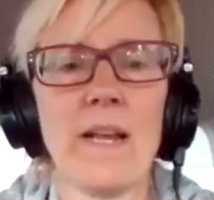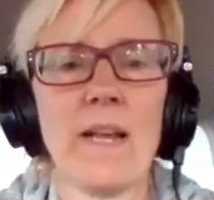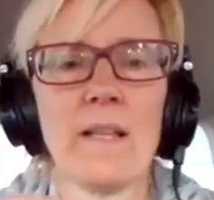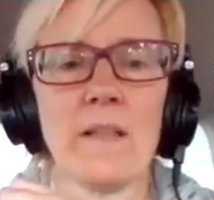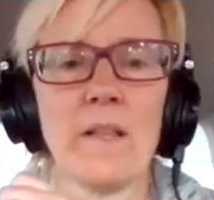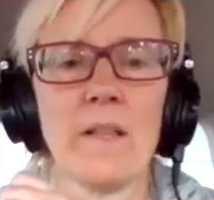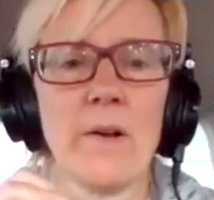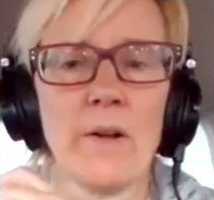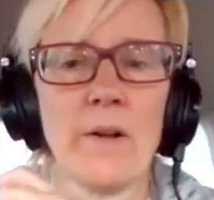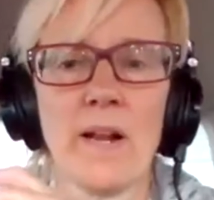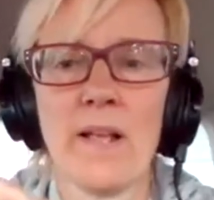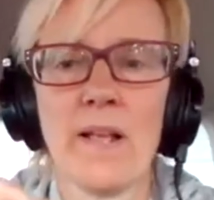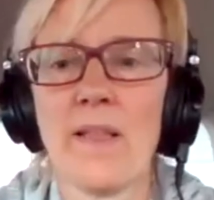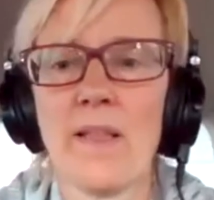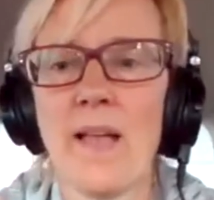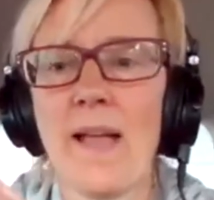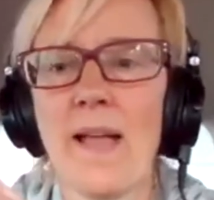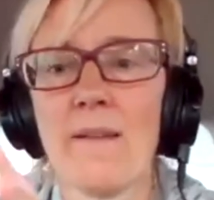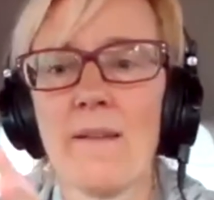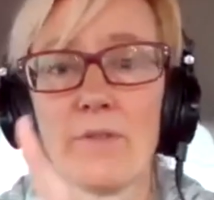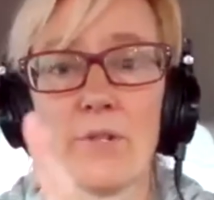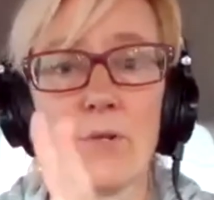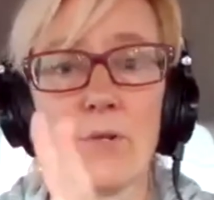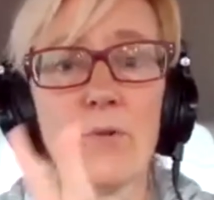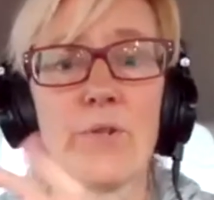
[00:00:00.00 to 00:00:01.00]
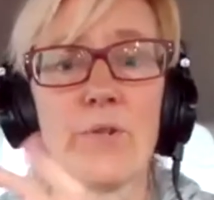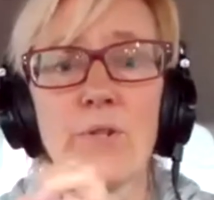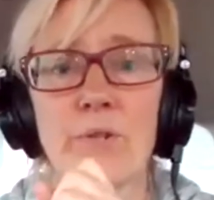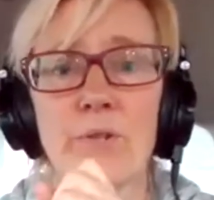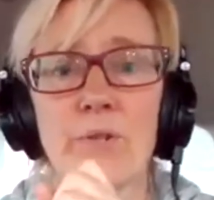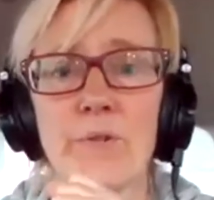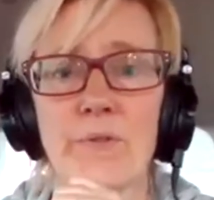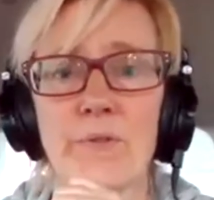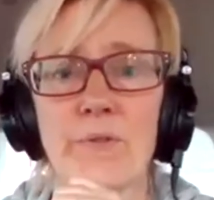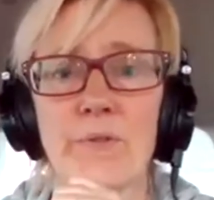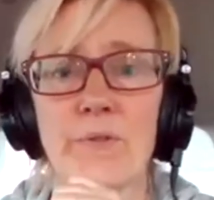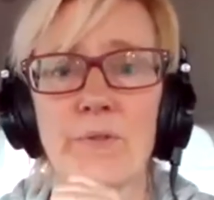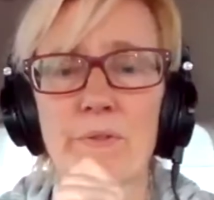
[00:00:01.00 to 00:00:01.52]
load. I have two
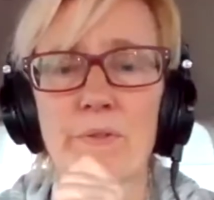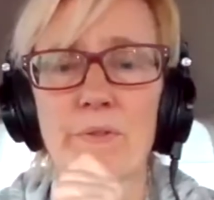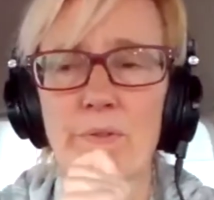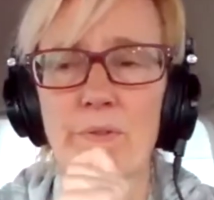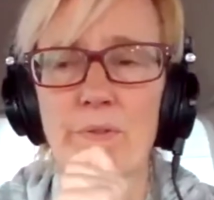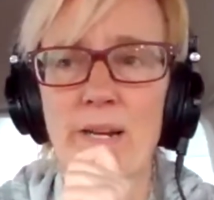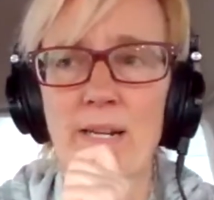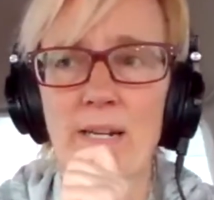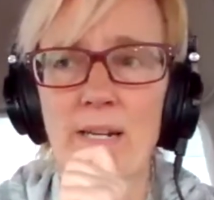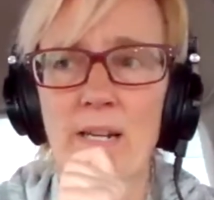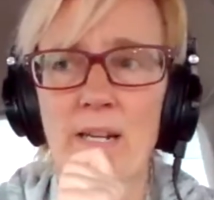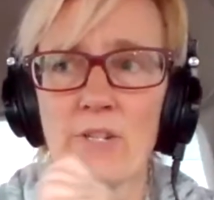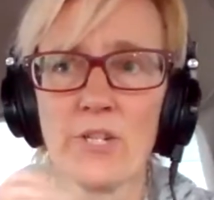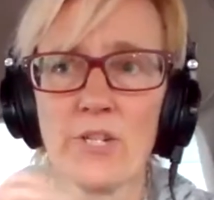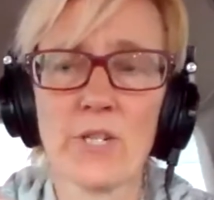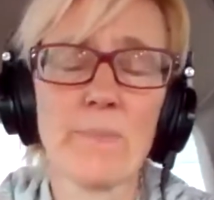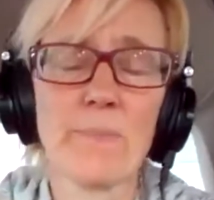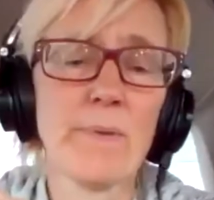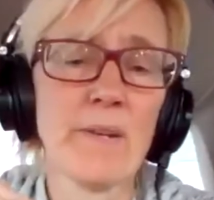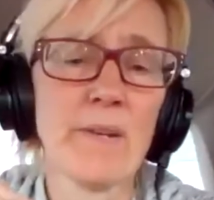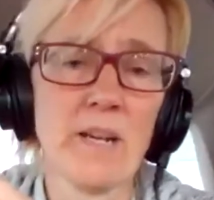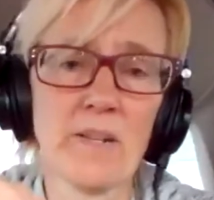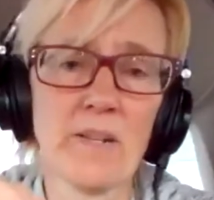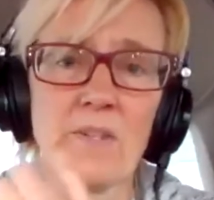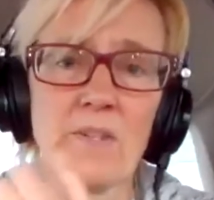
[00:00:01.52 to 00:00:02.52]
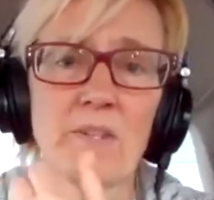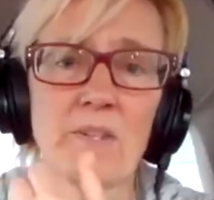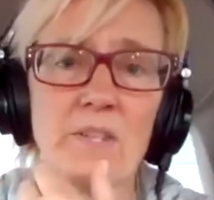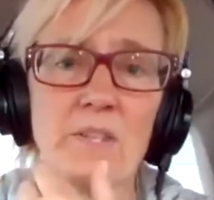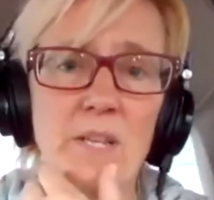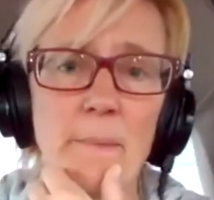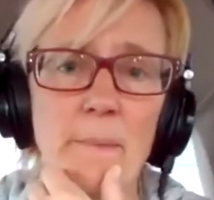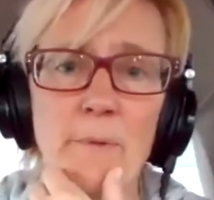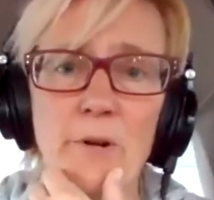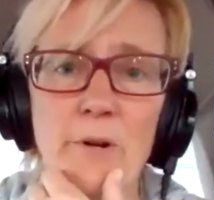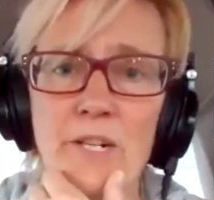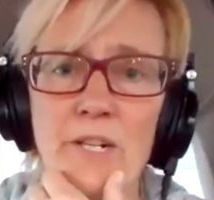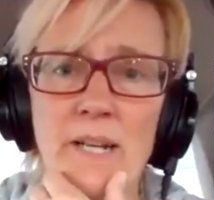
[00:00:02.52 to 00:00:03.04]
students right now, just because it's
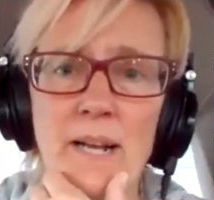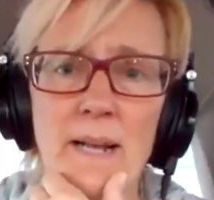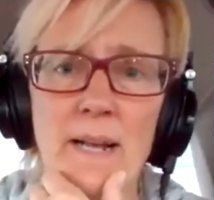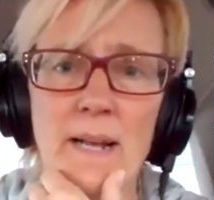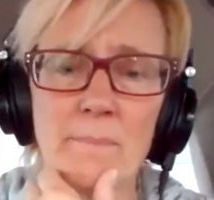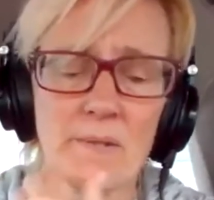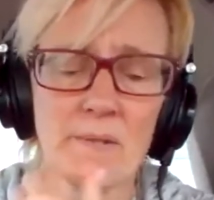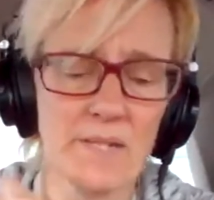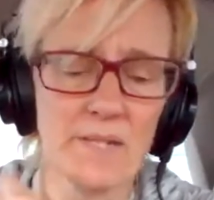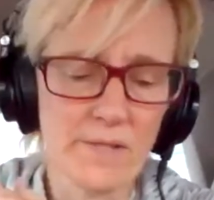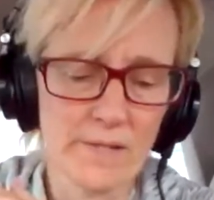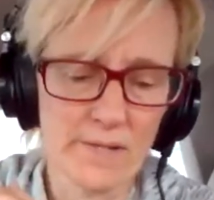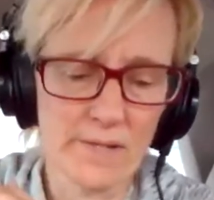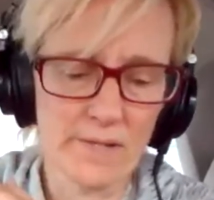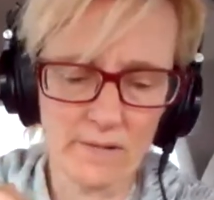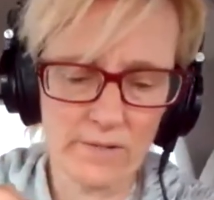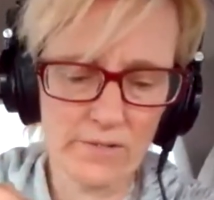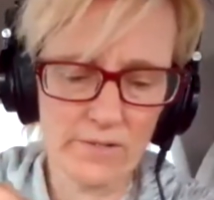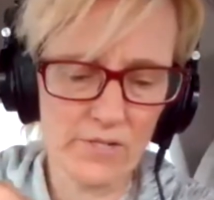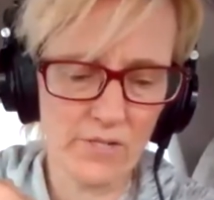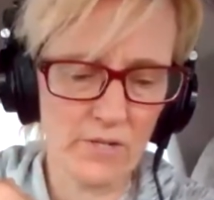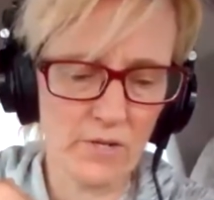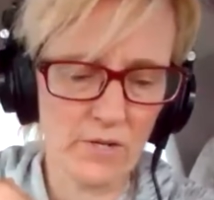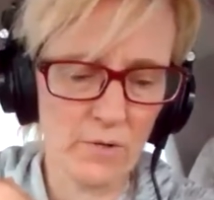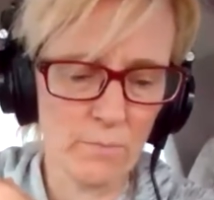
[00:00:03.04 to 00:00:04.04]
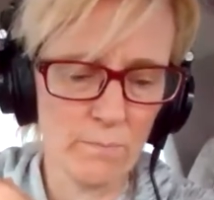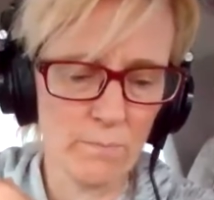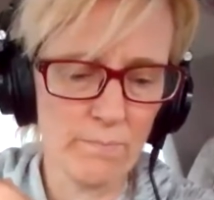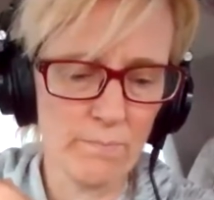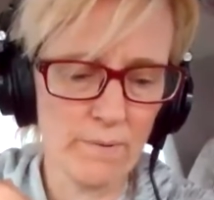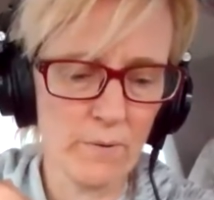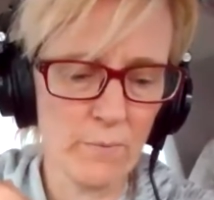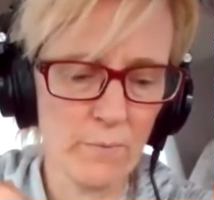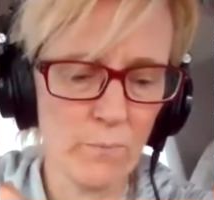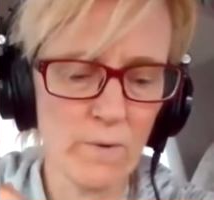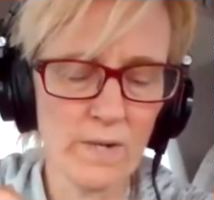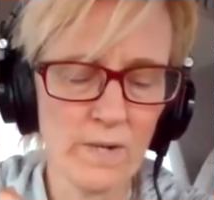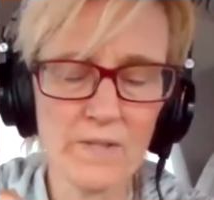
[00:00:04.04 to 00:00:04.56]
summertime still. So,
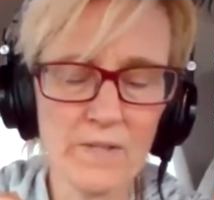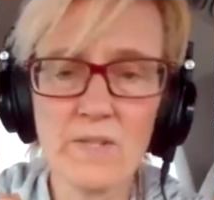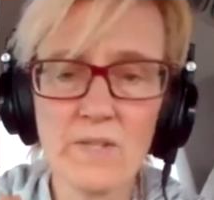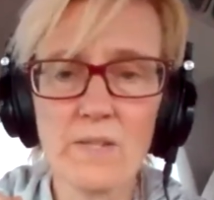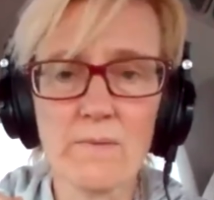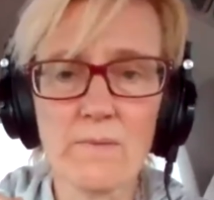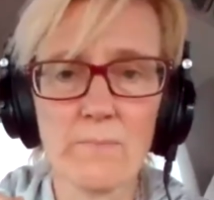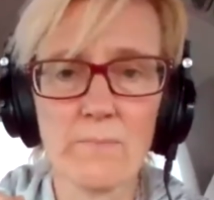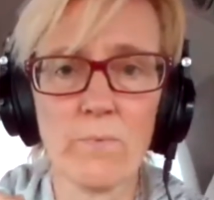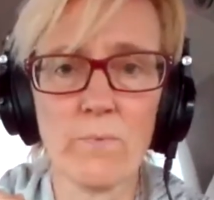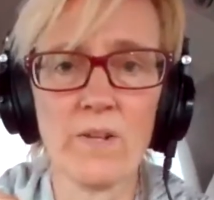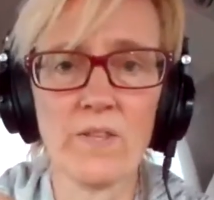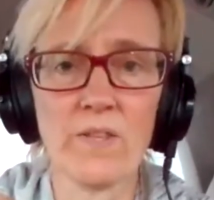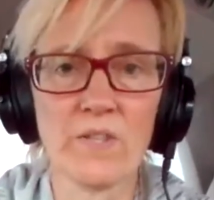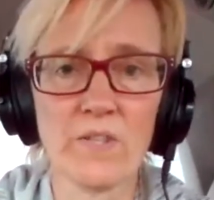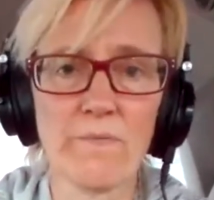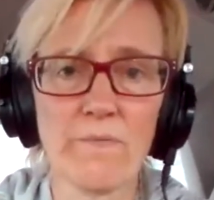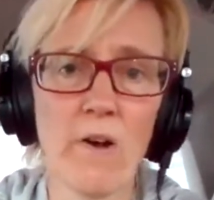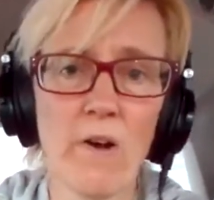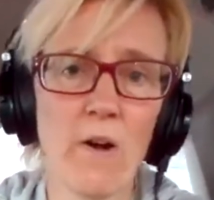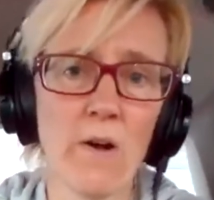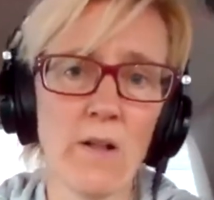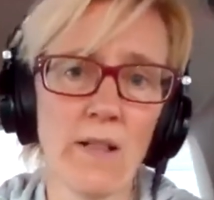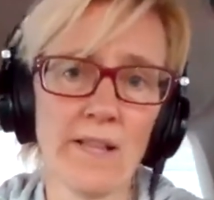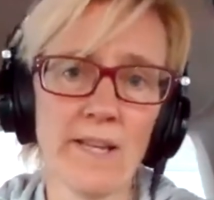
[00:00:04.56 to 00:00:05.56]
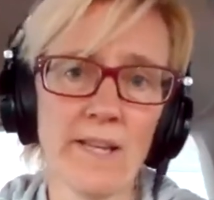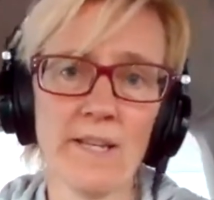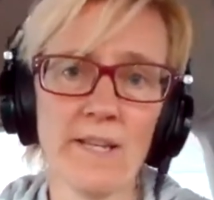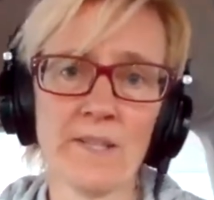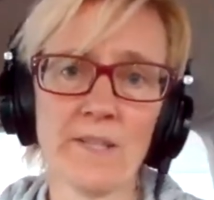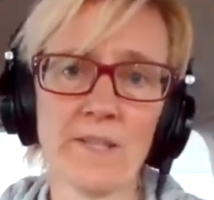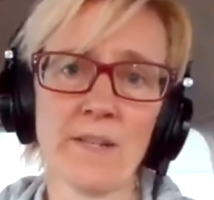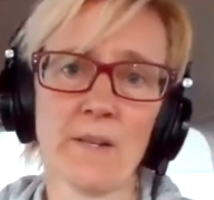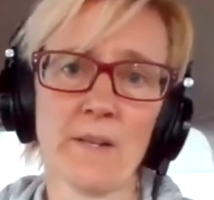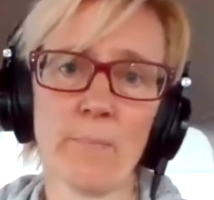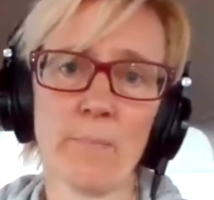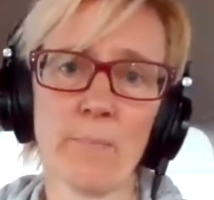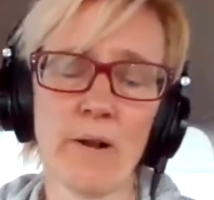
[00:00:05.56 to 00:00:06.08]
but once fall
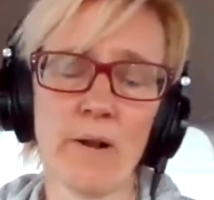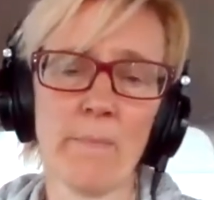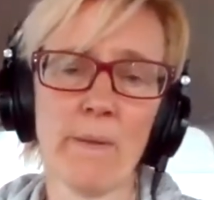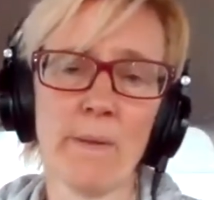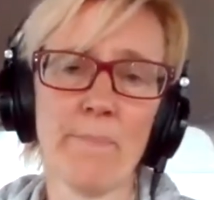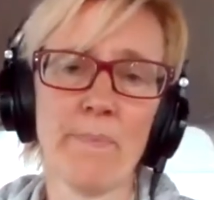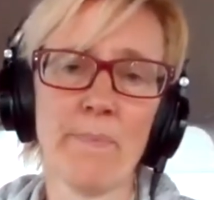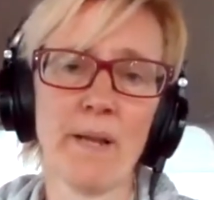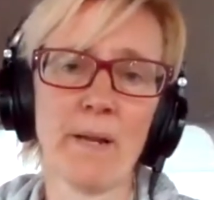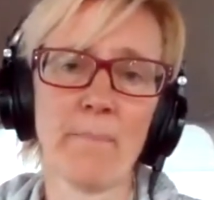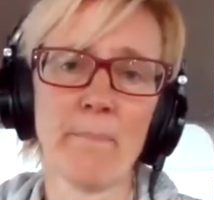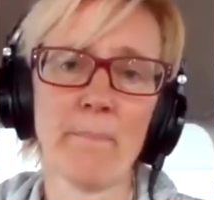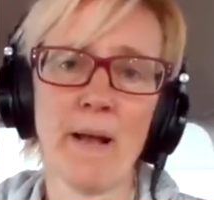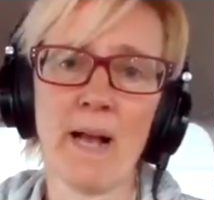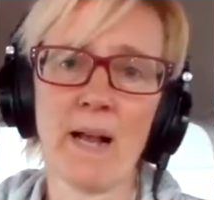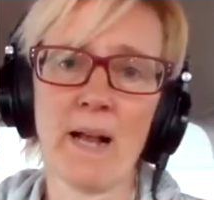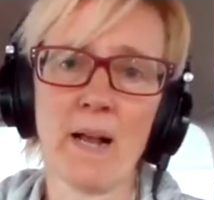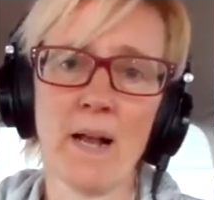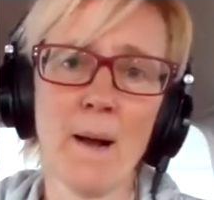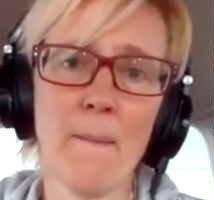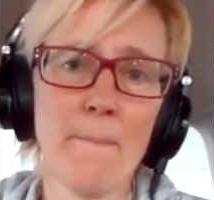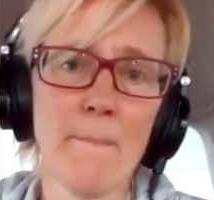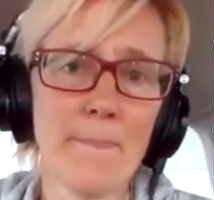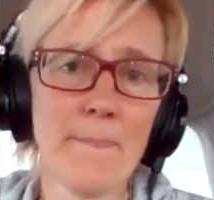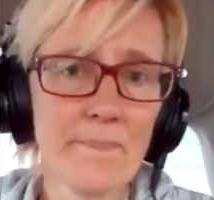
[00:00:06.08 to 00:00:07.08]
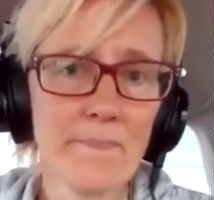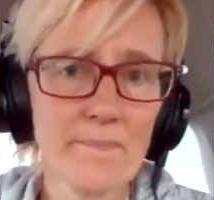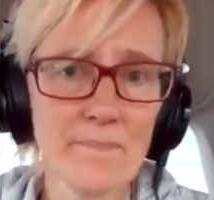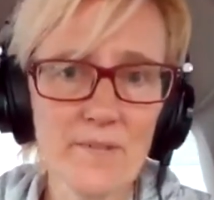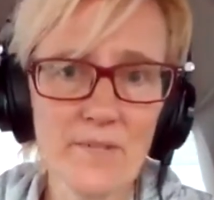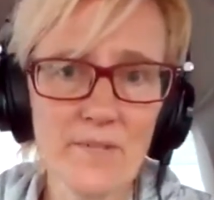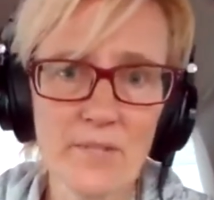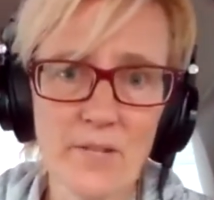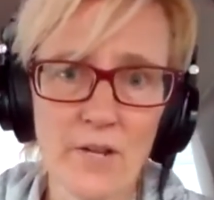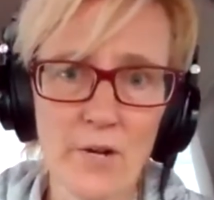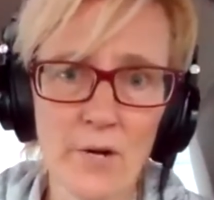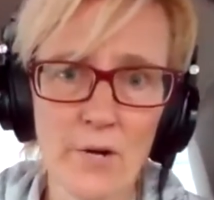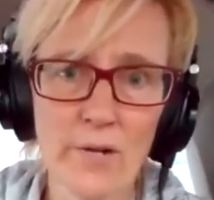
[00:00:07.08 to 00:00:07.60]
hits, it'll probably pick back up.
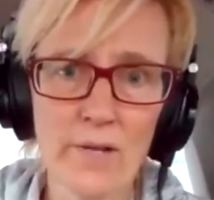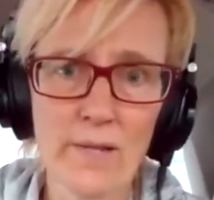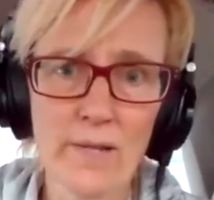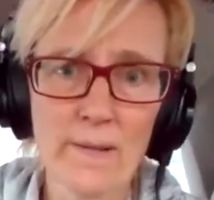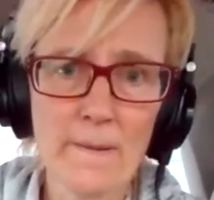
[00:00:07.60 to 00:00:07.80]
So,